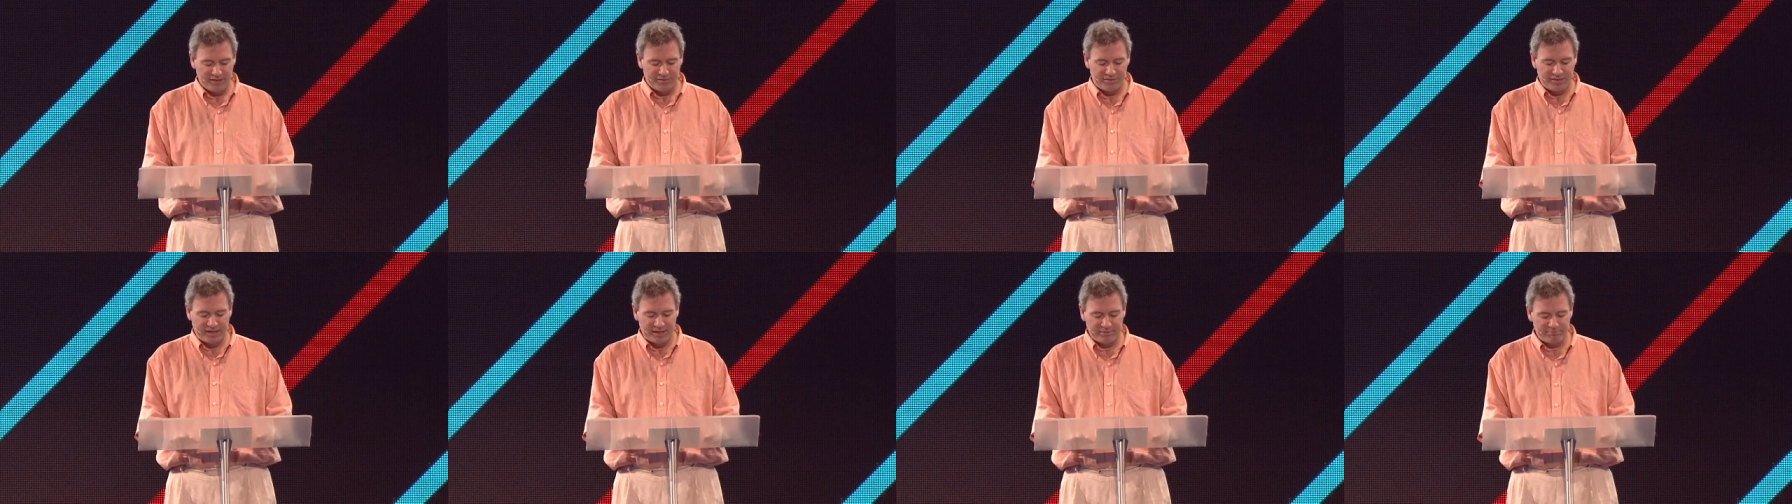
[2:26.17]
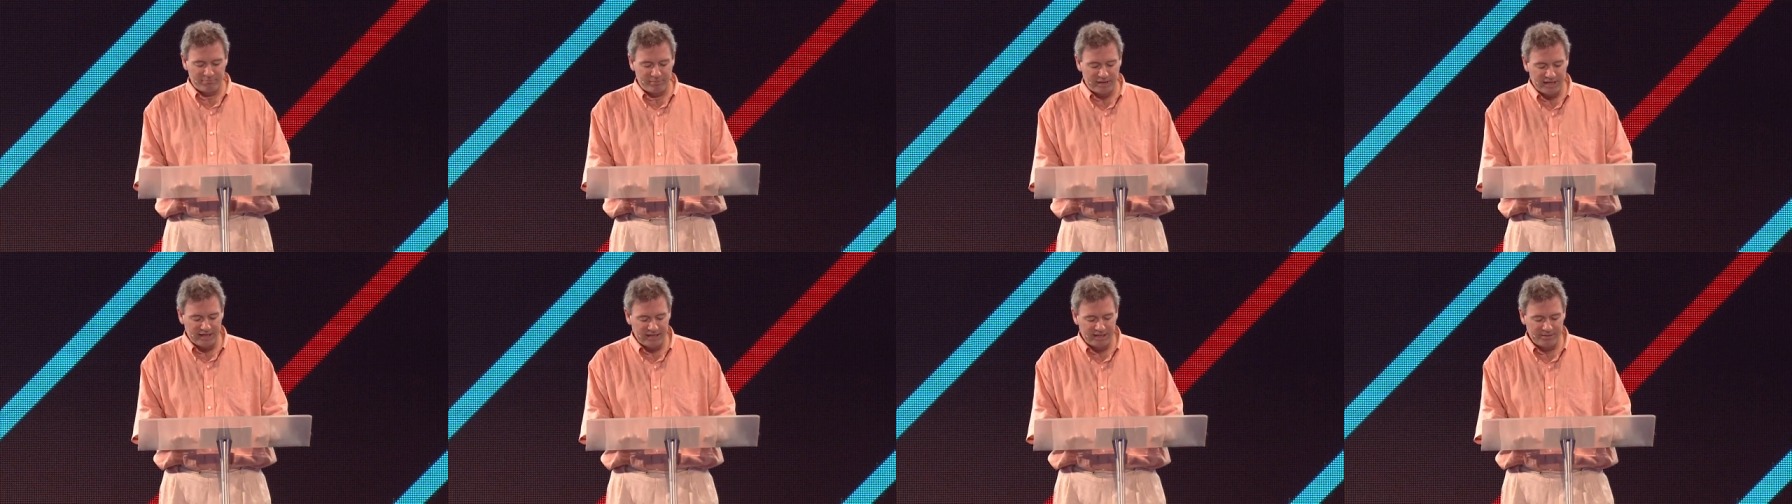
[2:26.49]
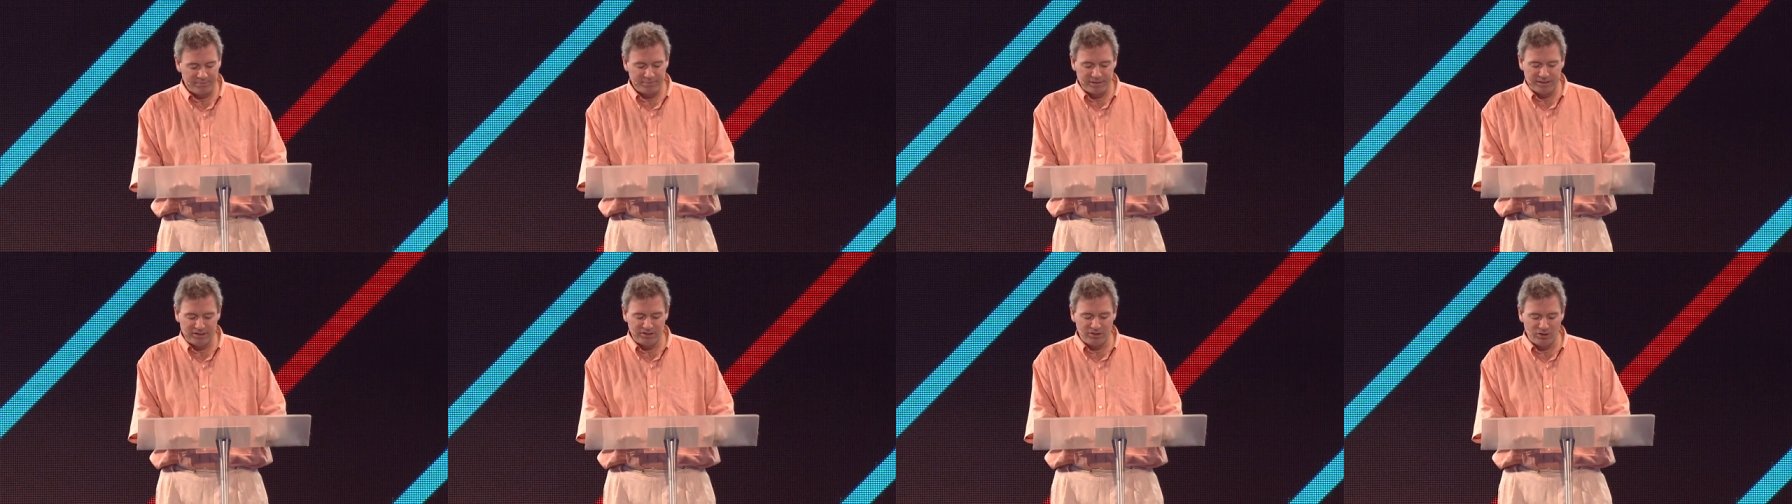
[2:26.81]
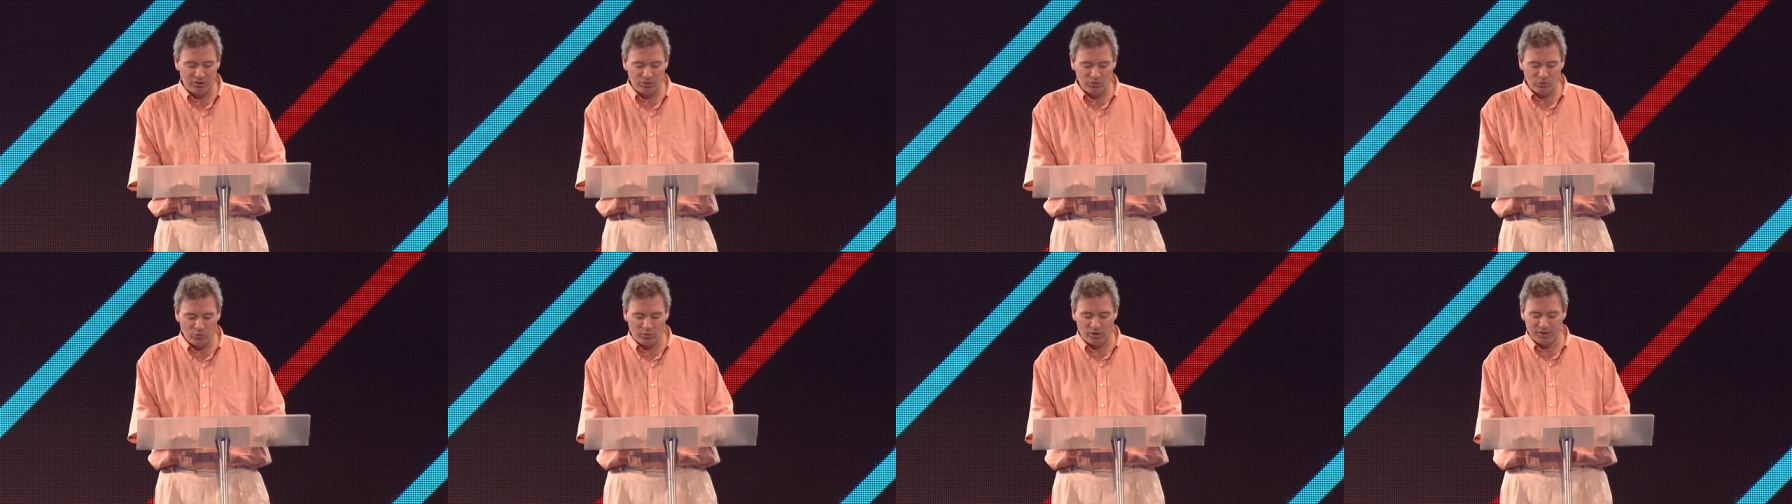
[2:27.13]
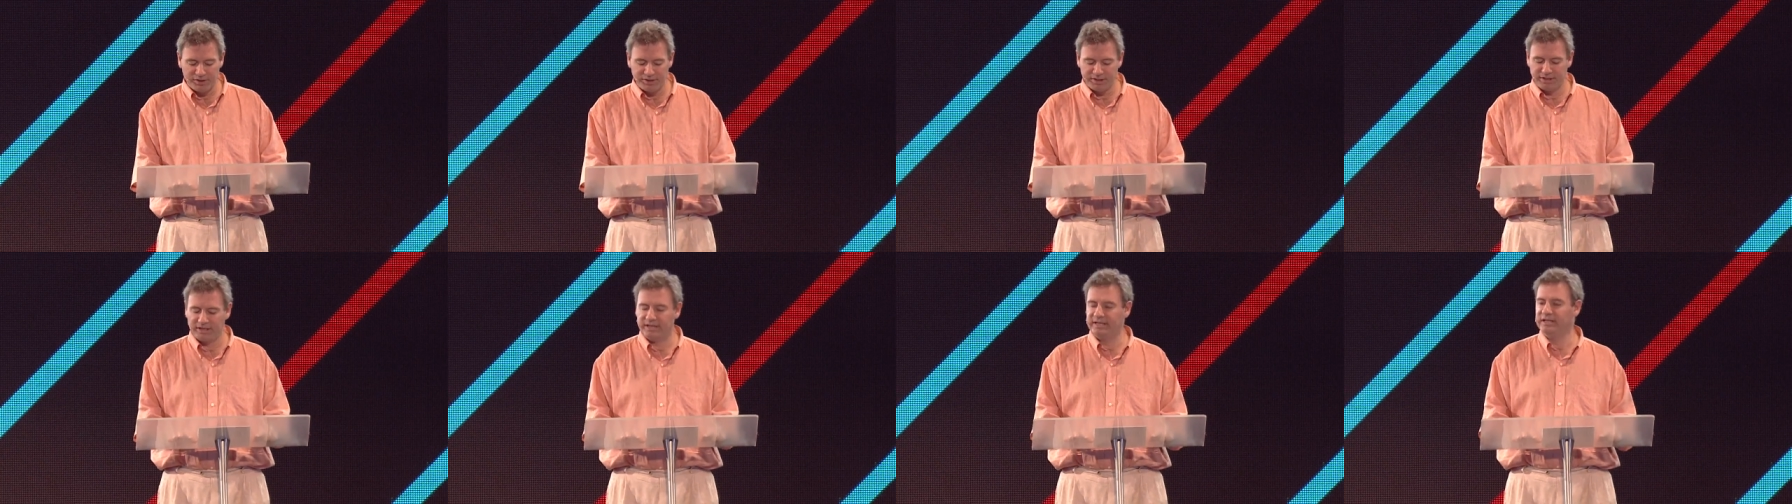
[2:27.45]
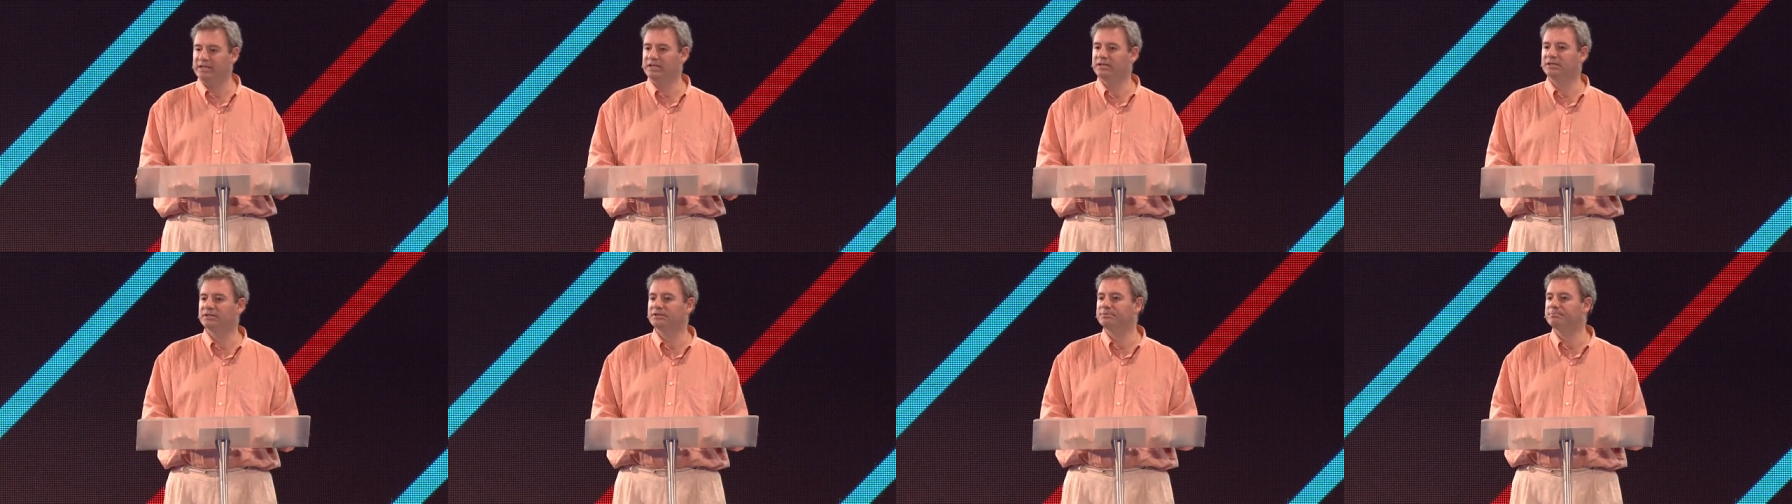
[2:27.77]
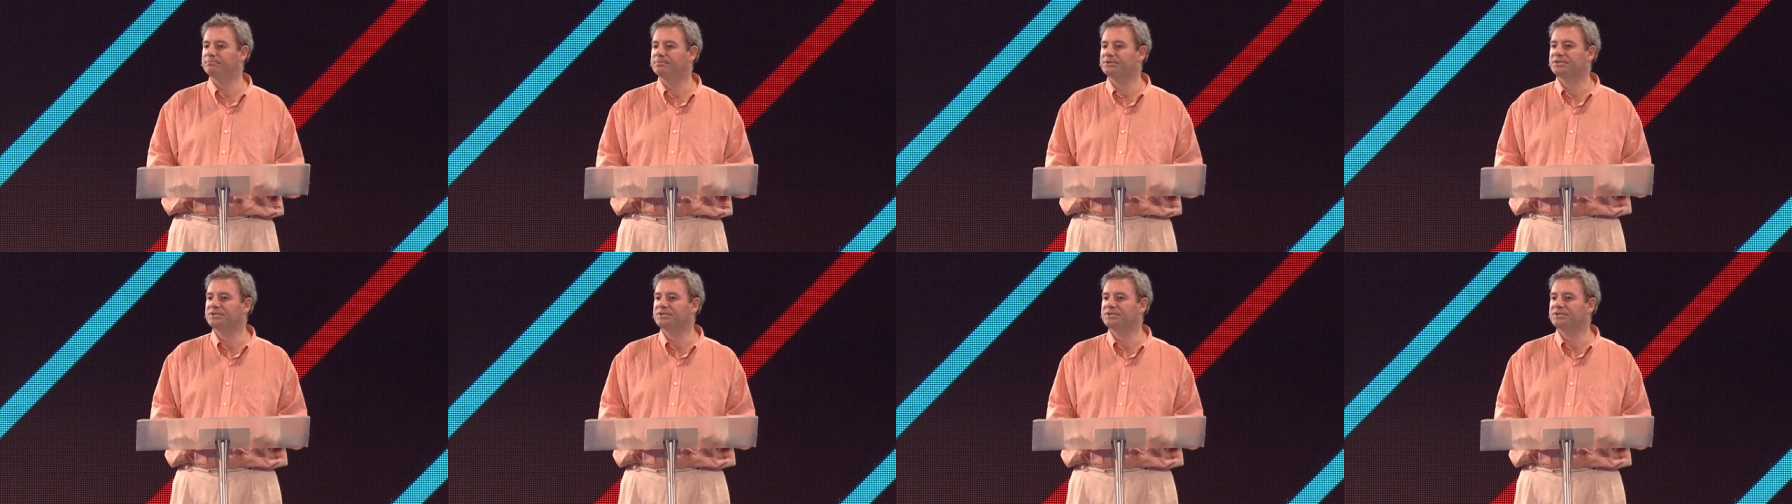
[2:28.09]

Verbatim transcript: there may be no one he can